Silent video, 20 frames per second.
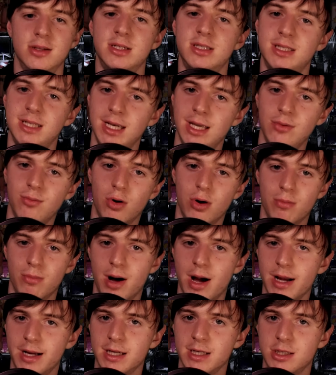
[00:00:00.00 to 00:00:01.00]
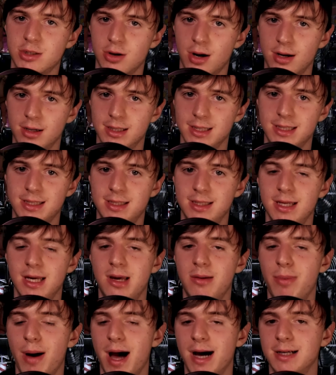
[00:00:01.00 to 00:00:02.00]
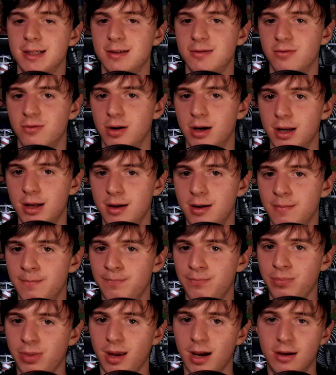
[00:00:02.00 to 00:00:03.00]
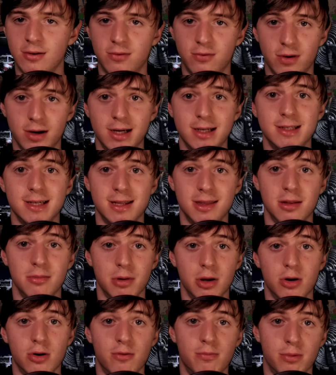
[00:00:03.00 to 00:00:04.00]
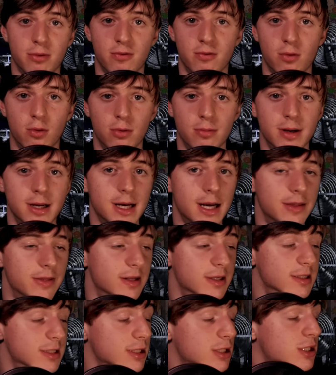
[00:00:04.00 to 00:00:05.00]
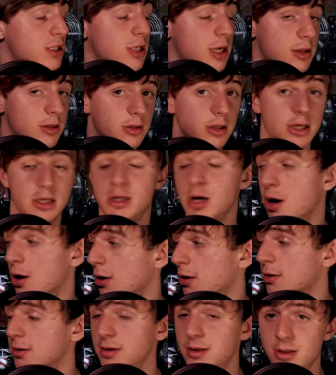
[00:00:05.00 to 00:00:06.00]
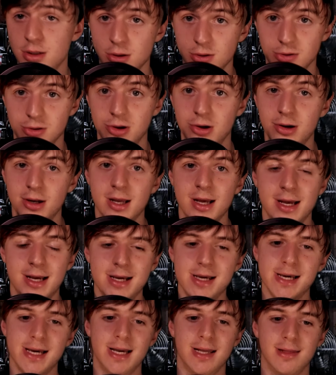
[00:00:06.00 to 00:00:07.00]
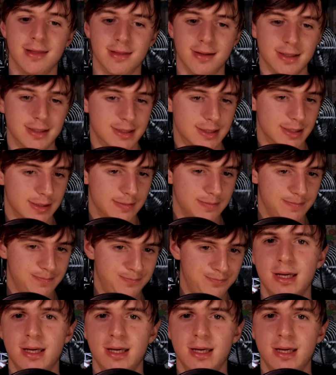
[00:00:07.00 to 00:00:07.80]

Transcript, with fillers: The scene where Mike is trying to sneak past Freddy and Freddy's in the middle of performing and then just suddenly turns to look and listen,